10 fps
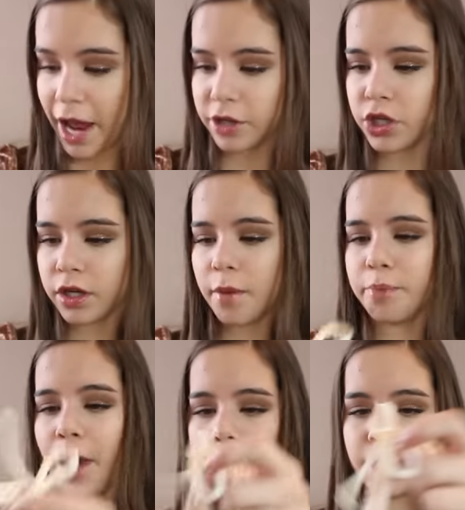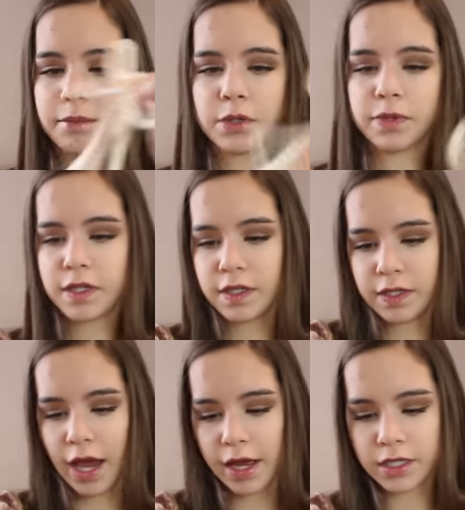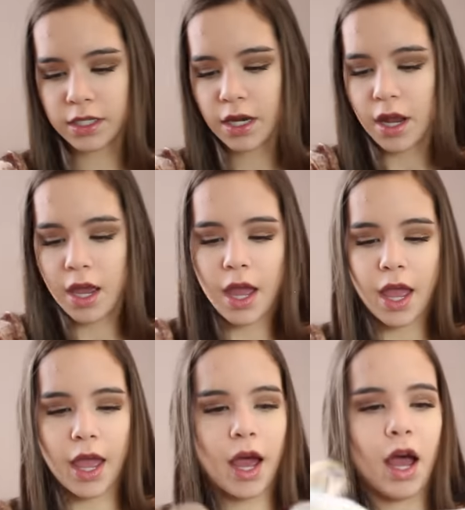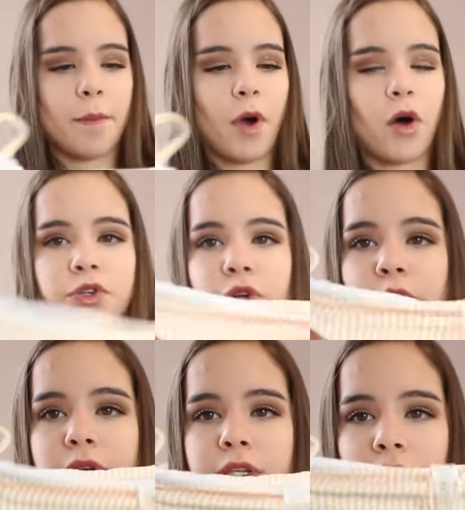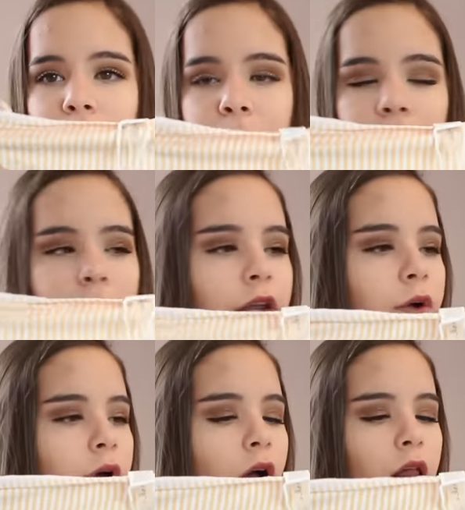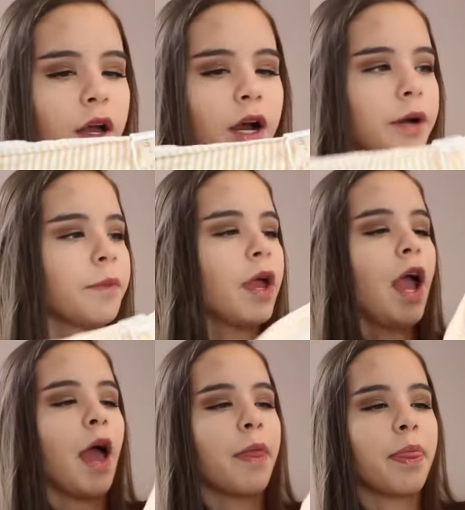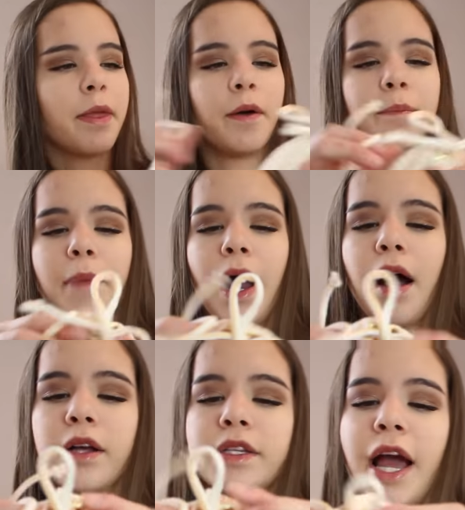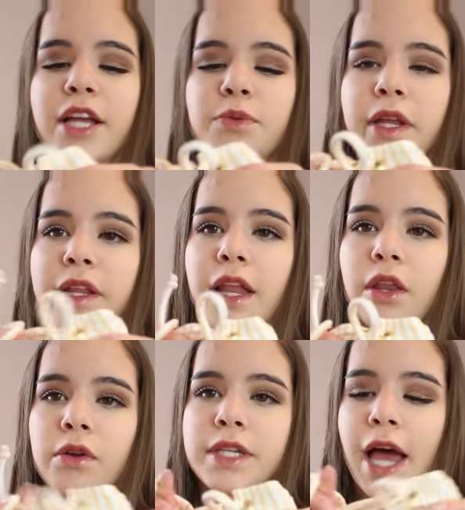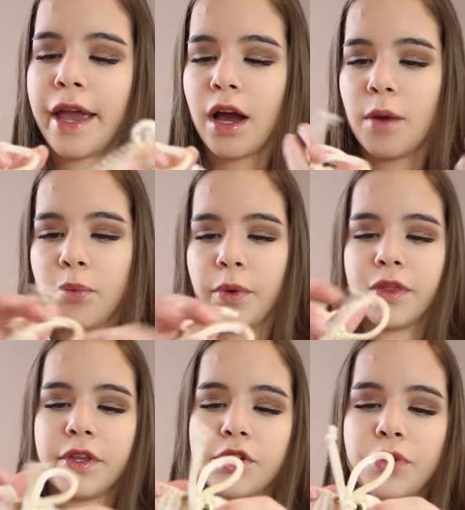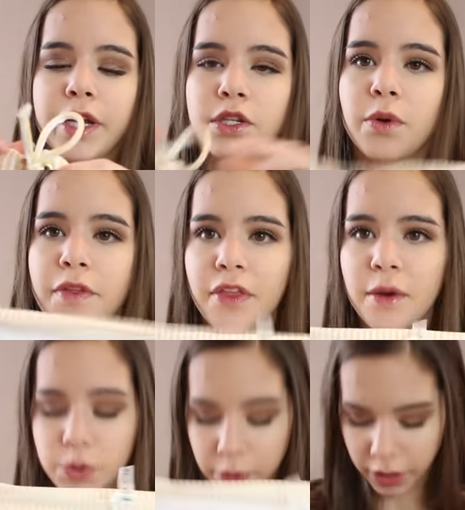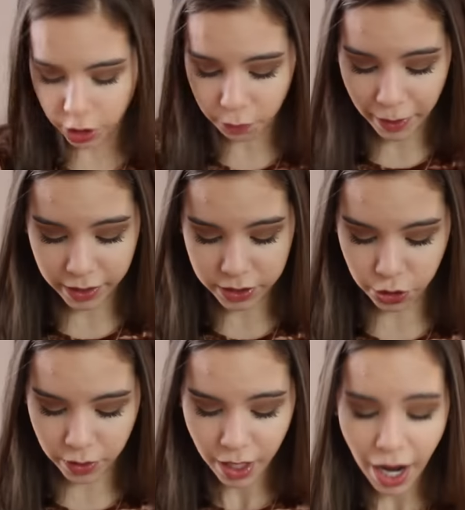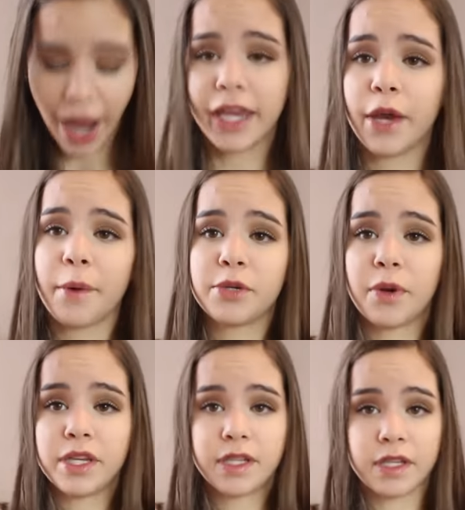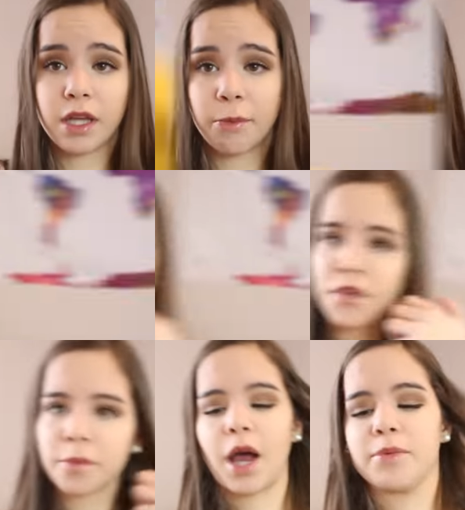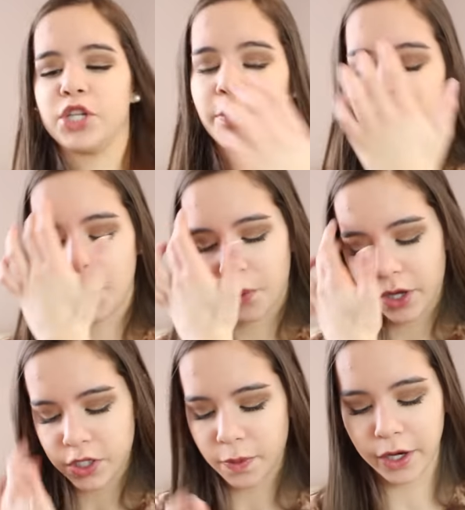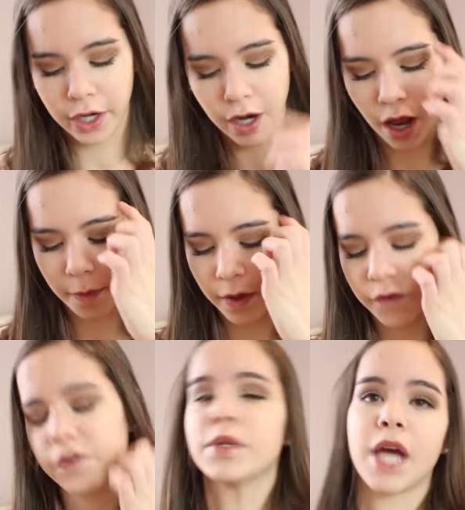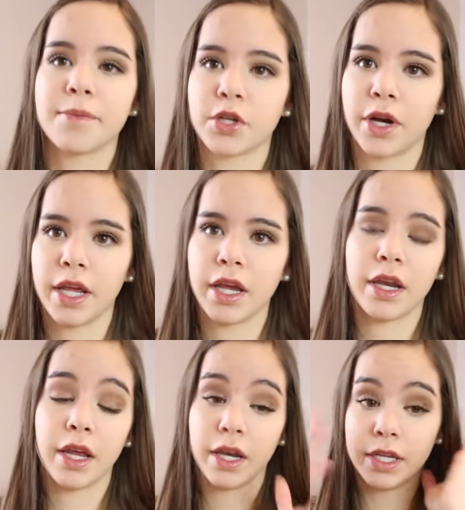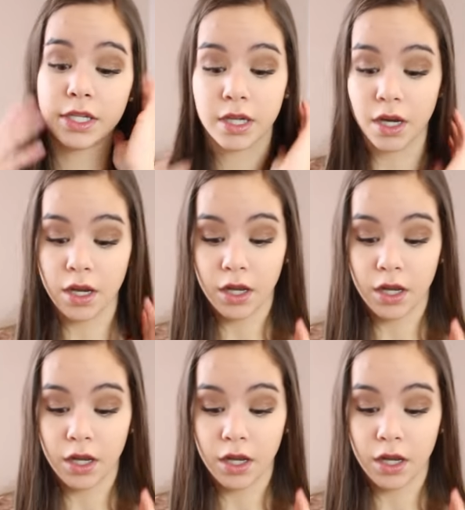matching bottoms. It was a set. Um, also the same like you know color and then the uh, sides were like that little tie up with the strings so I thought that was really cute bathing suit I can't wait to wear this this summer also from Cupshe in which I wore the sweater um, a few times already and it is